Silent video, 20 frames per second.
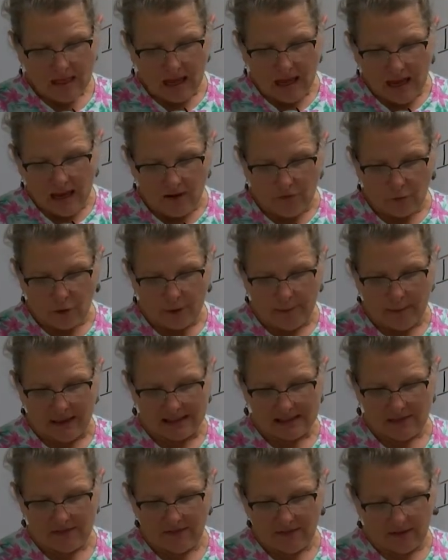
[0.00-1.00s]
If we
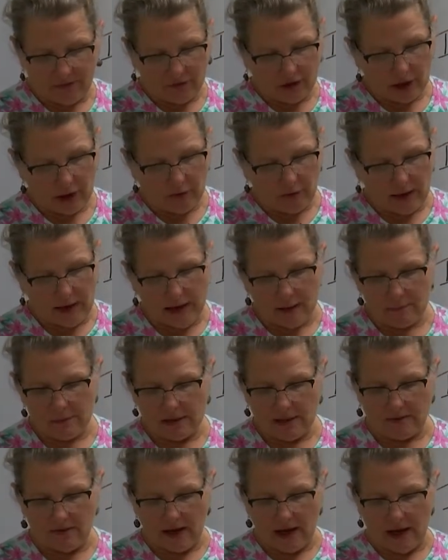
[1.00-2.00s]
mix 50 grams
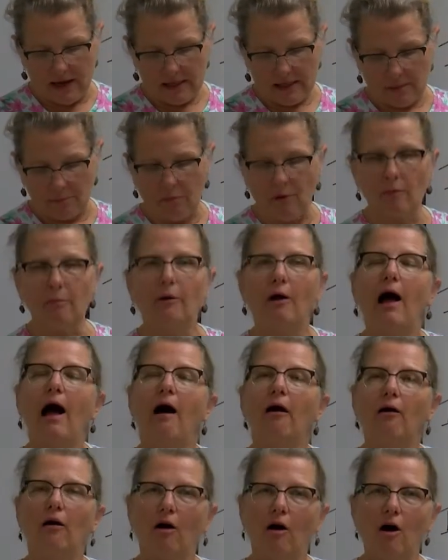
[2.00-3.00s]
of isopropyl
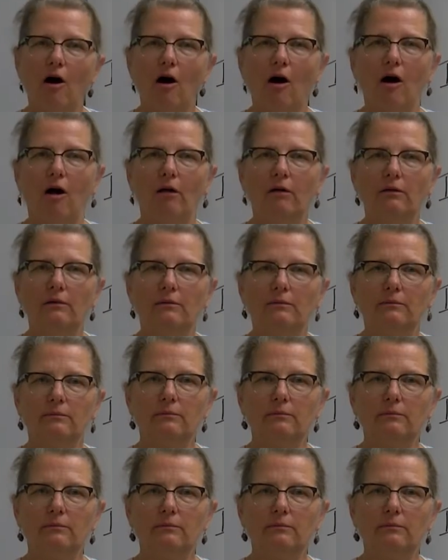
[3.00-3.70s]
alcohol,